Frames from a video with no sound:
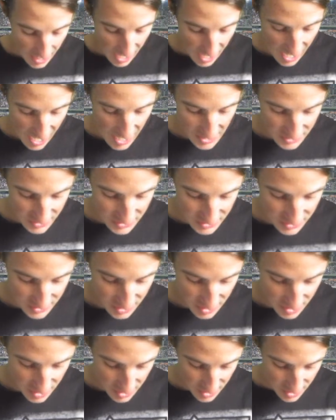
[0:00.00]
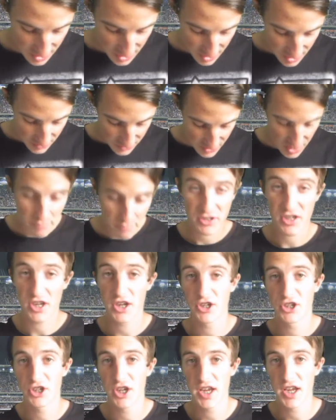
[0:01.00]
at the
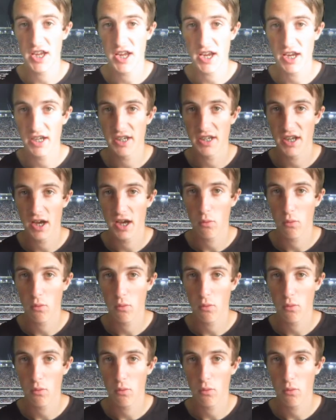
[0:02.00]
MCG in